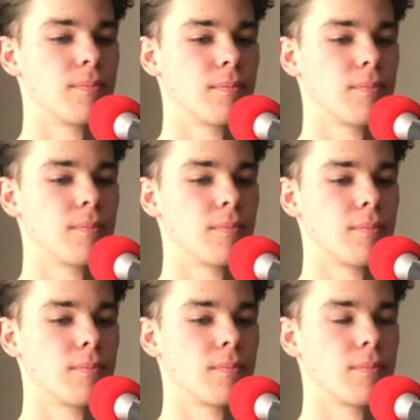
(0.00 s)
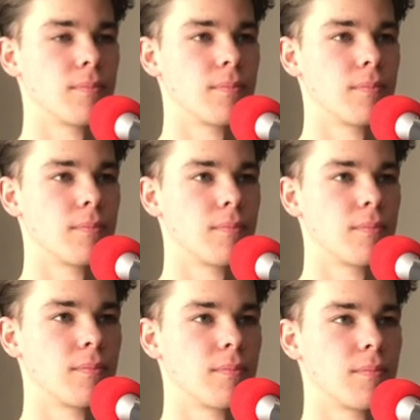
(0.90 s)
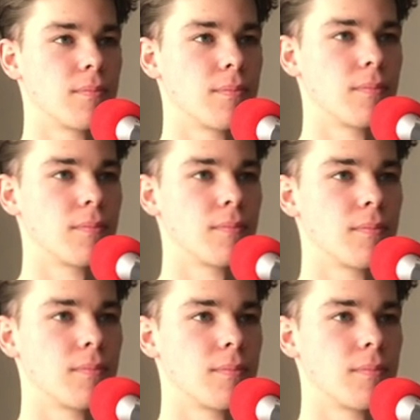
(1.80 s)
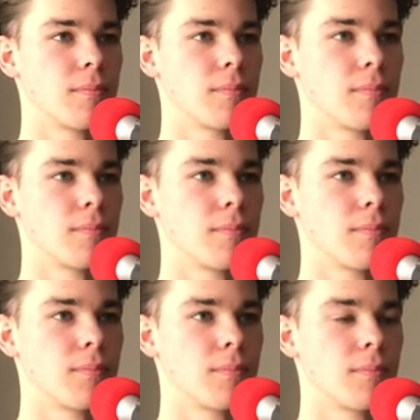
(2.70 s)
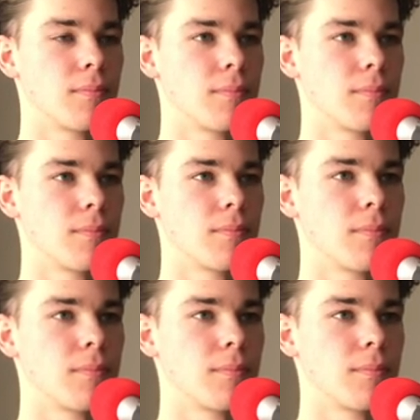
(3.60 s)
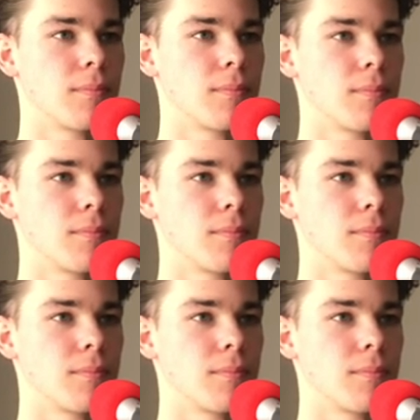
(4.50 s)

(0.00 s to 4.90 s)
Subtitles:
No words are spoken by the person on screen.